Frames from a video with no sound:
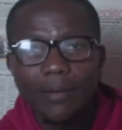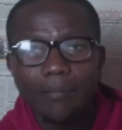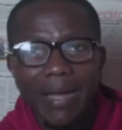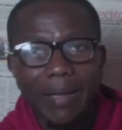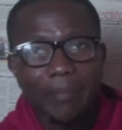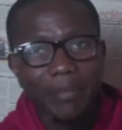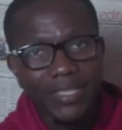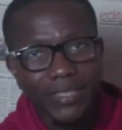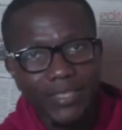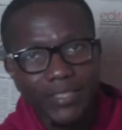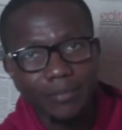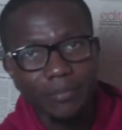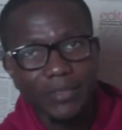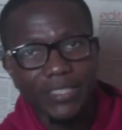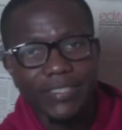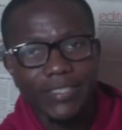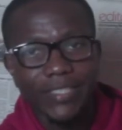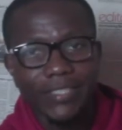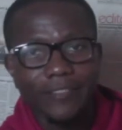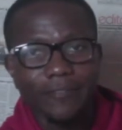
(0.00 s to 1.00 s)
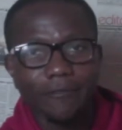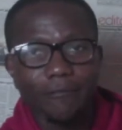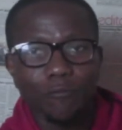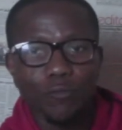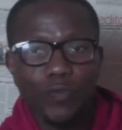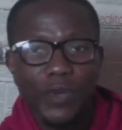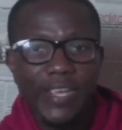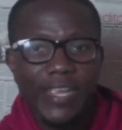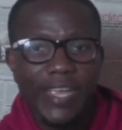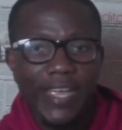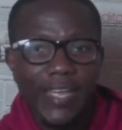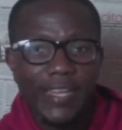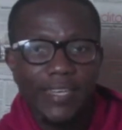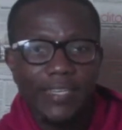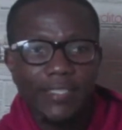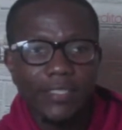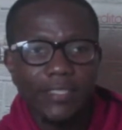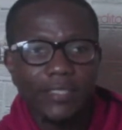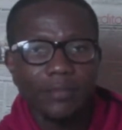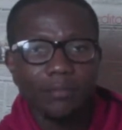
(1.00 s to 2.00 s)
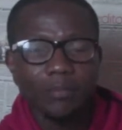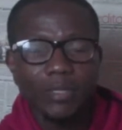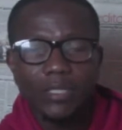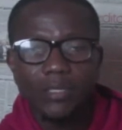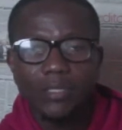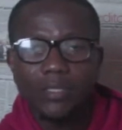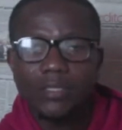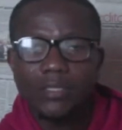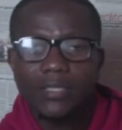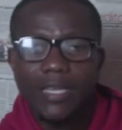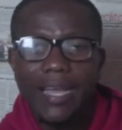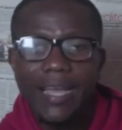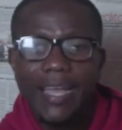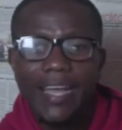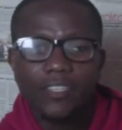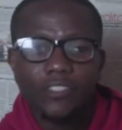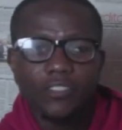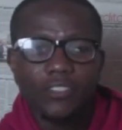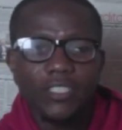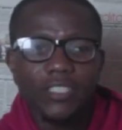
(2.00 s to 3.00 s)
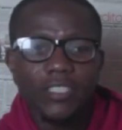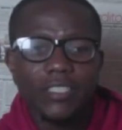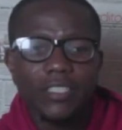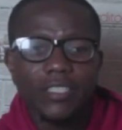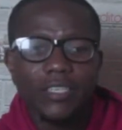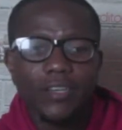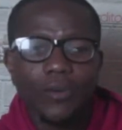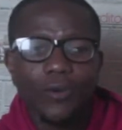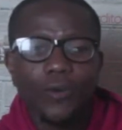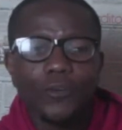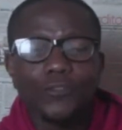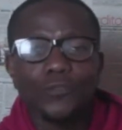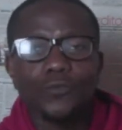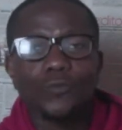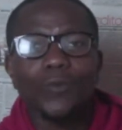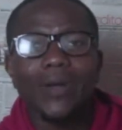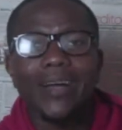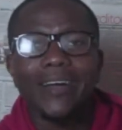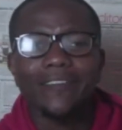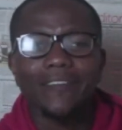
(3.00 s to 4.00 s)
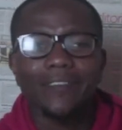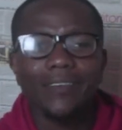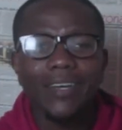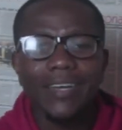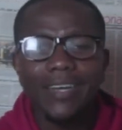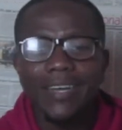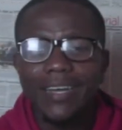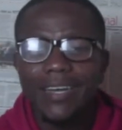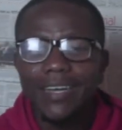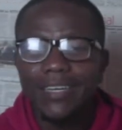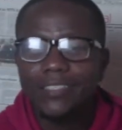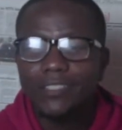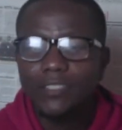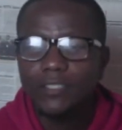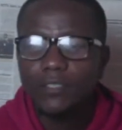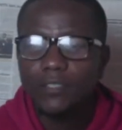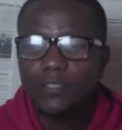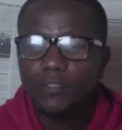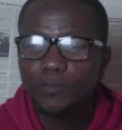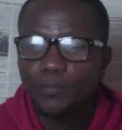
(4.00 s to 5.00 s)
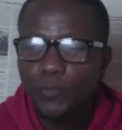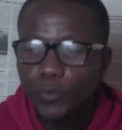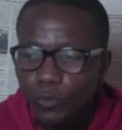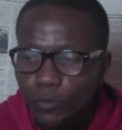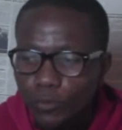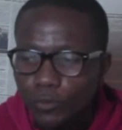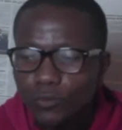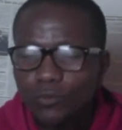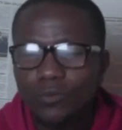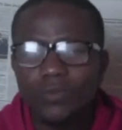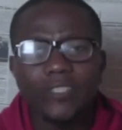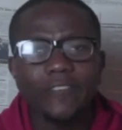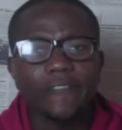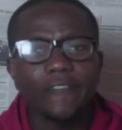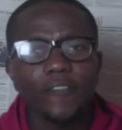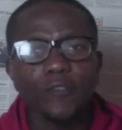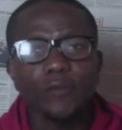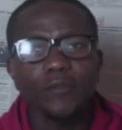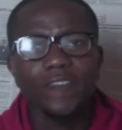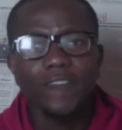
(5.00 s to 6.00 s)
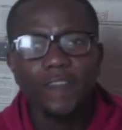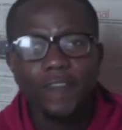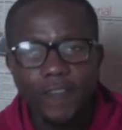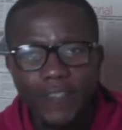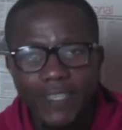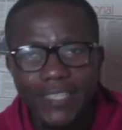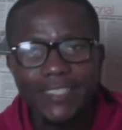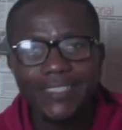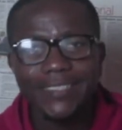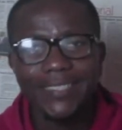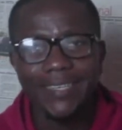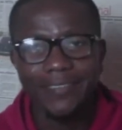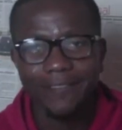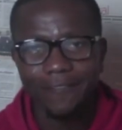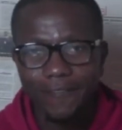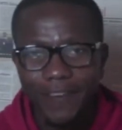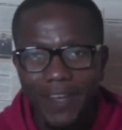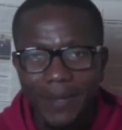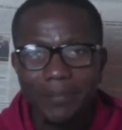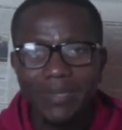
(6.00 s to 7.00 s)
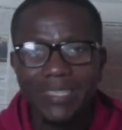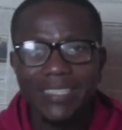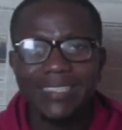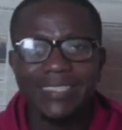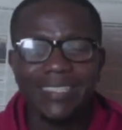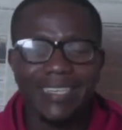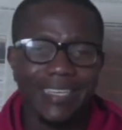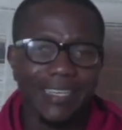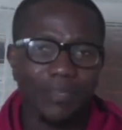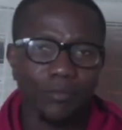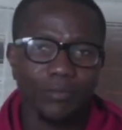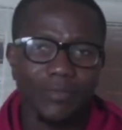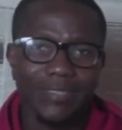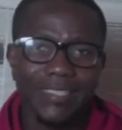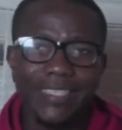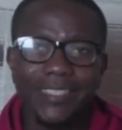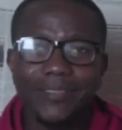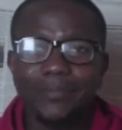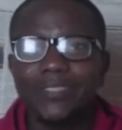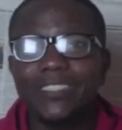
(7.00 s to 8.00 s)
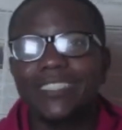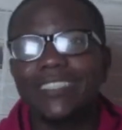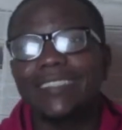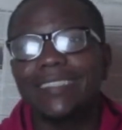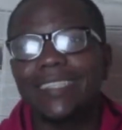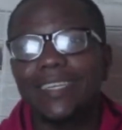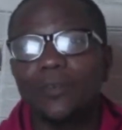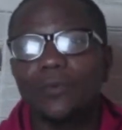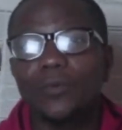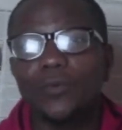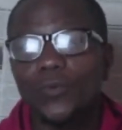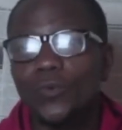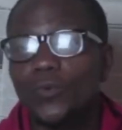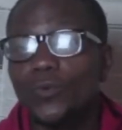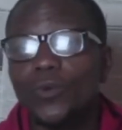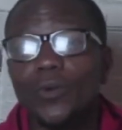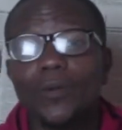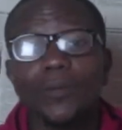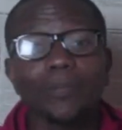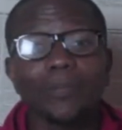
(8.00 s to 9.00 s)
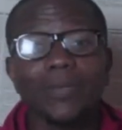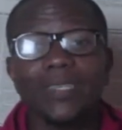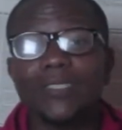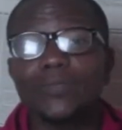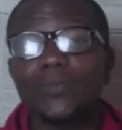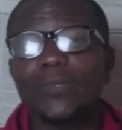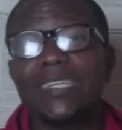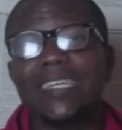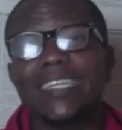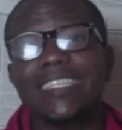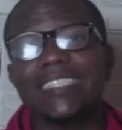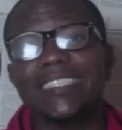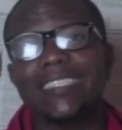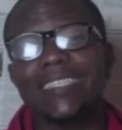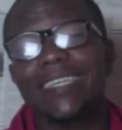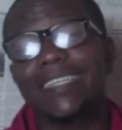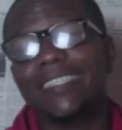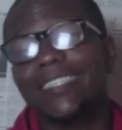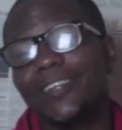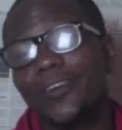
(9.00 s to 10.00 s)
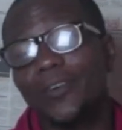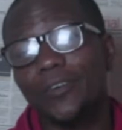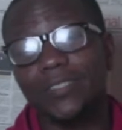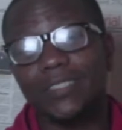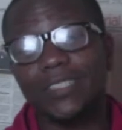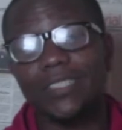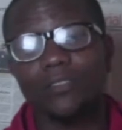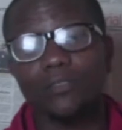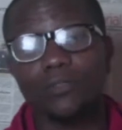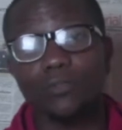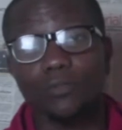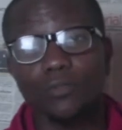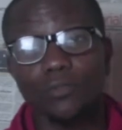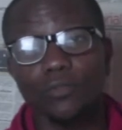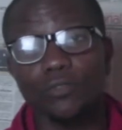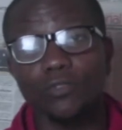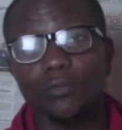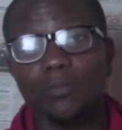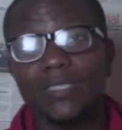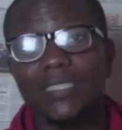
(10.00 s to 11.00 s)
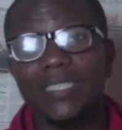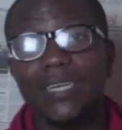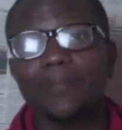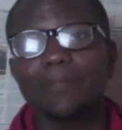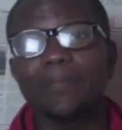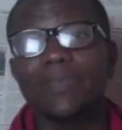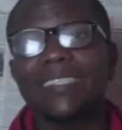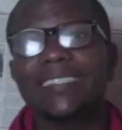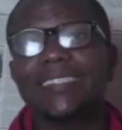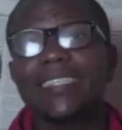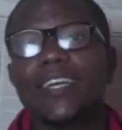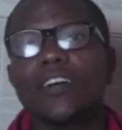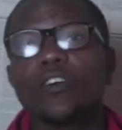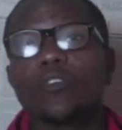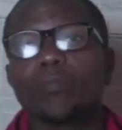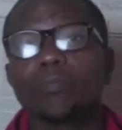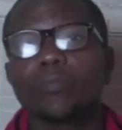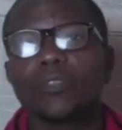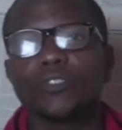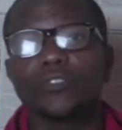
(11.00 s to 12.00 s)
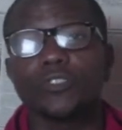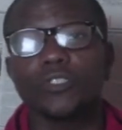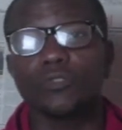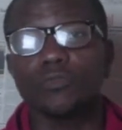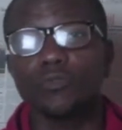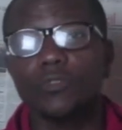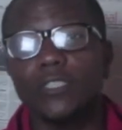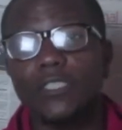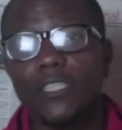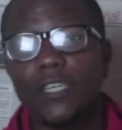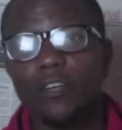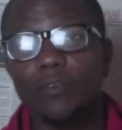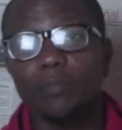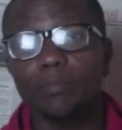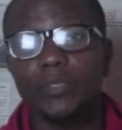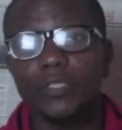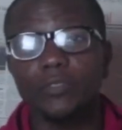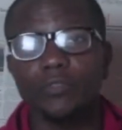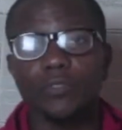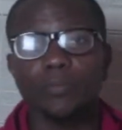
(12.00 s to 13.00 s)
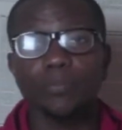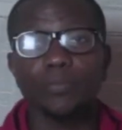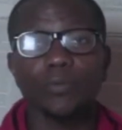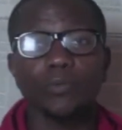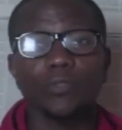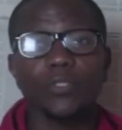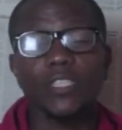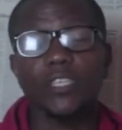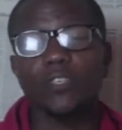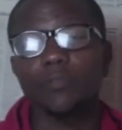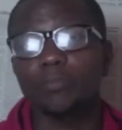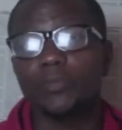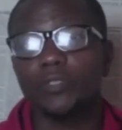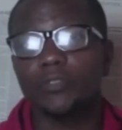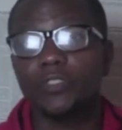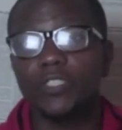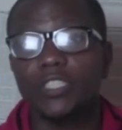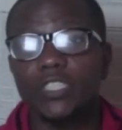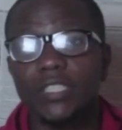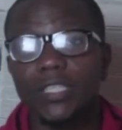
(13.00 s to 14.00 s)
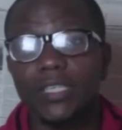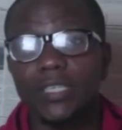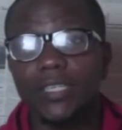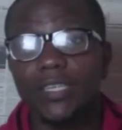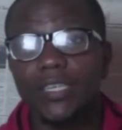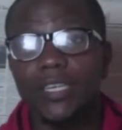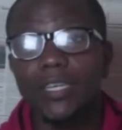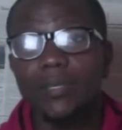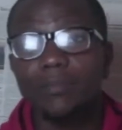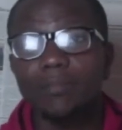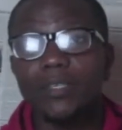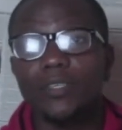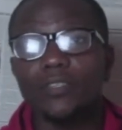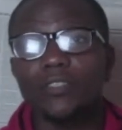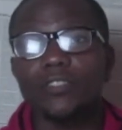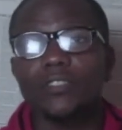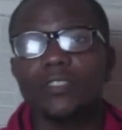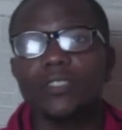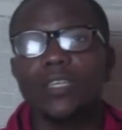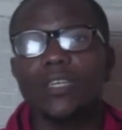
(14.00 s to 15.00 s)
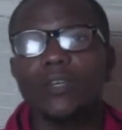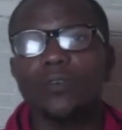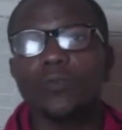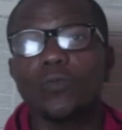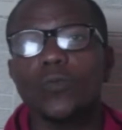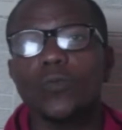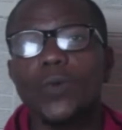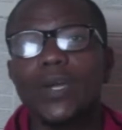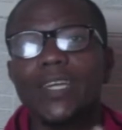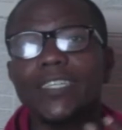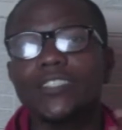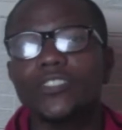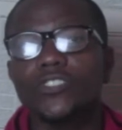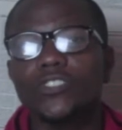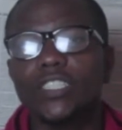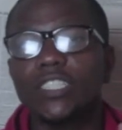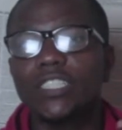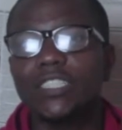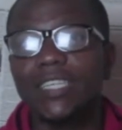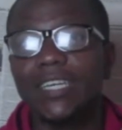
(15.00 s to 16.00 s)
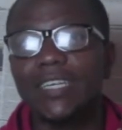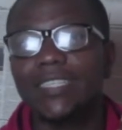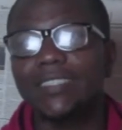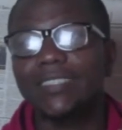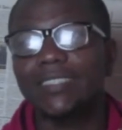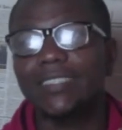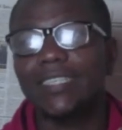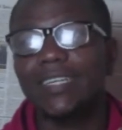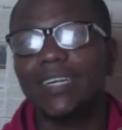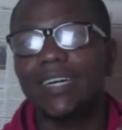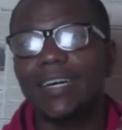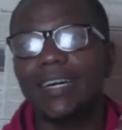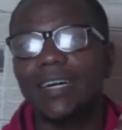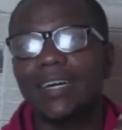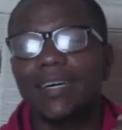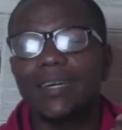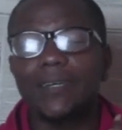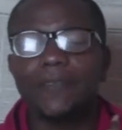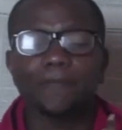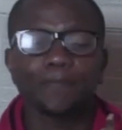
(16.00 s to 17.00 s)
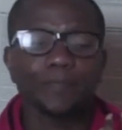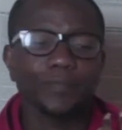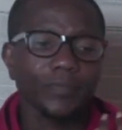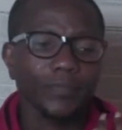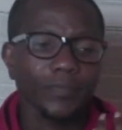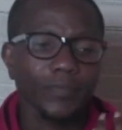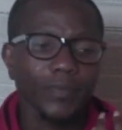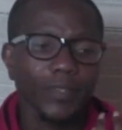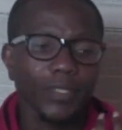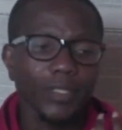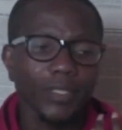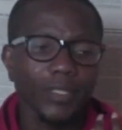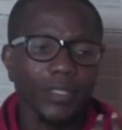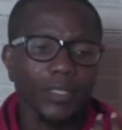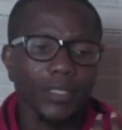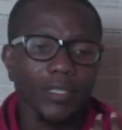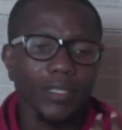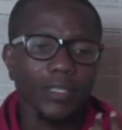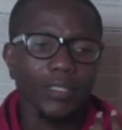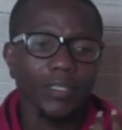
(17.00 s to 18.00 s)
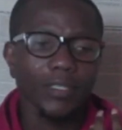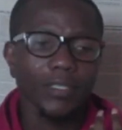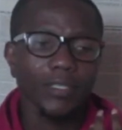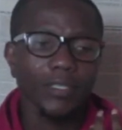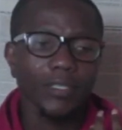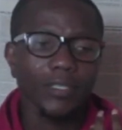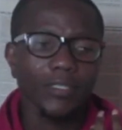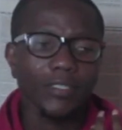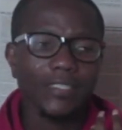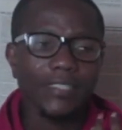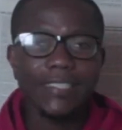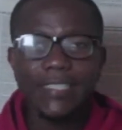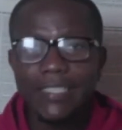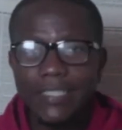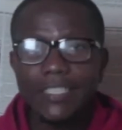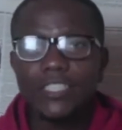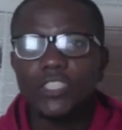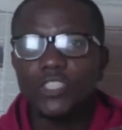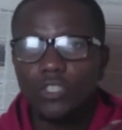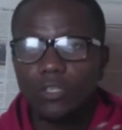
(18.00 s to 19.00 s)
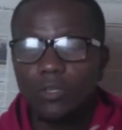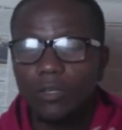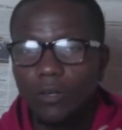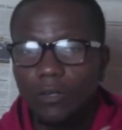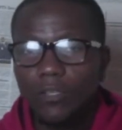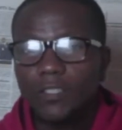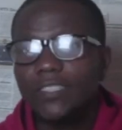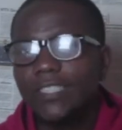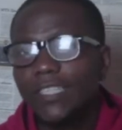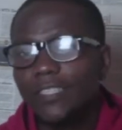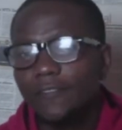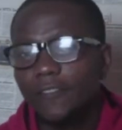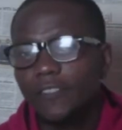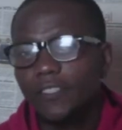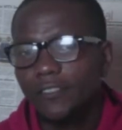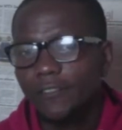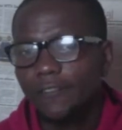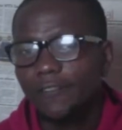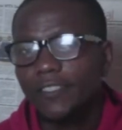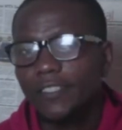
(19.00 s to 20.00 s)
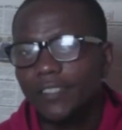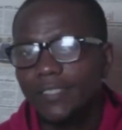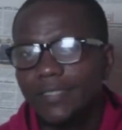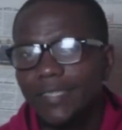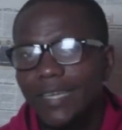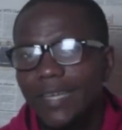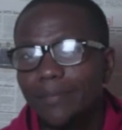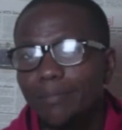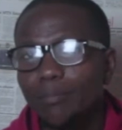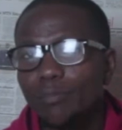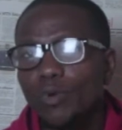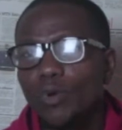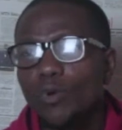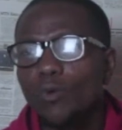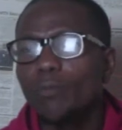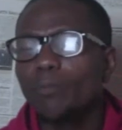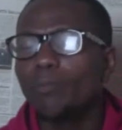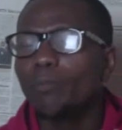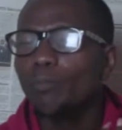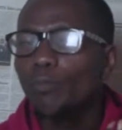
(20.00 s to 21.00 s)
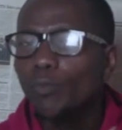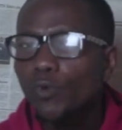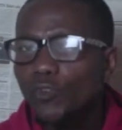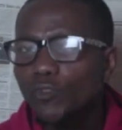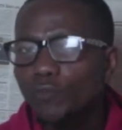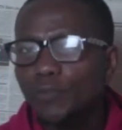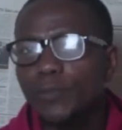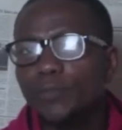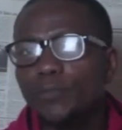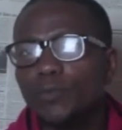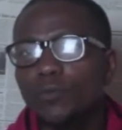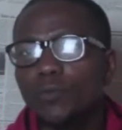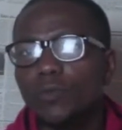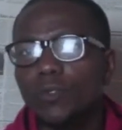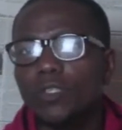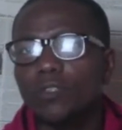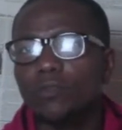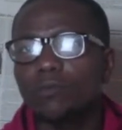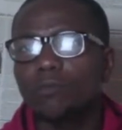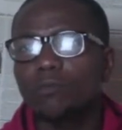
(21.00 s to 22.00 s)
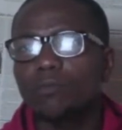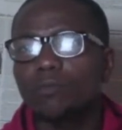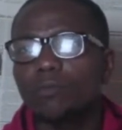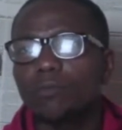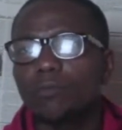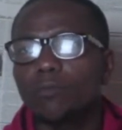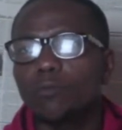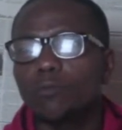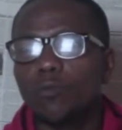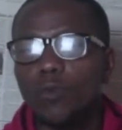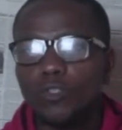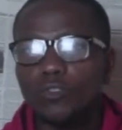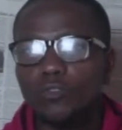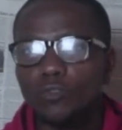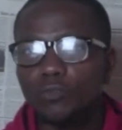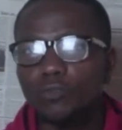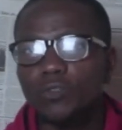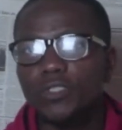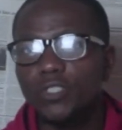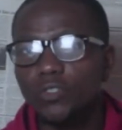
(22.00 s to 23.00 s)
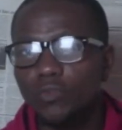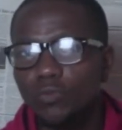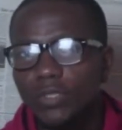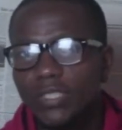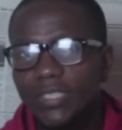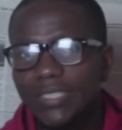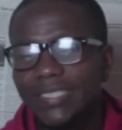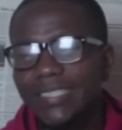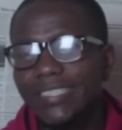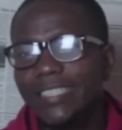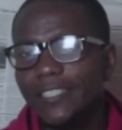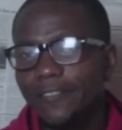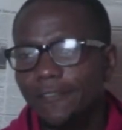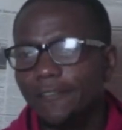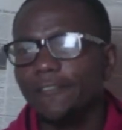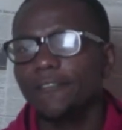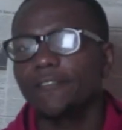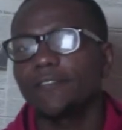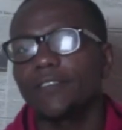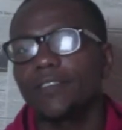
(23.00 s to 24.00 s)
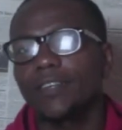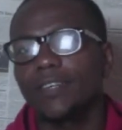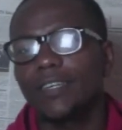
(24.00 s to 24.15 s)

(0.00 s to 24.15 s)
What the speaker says: I made this mistake way early because I actually ought to have spoken to a few friends and family that I would deliberately tell, oh, please, when I share any content on social media, please help me retweet, help me repost, help me reshare. Because when strangers are seeing your content for the first time, most people will want to retweet if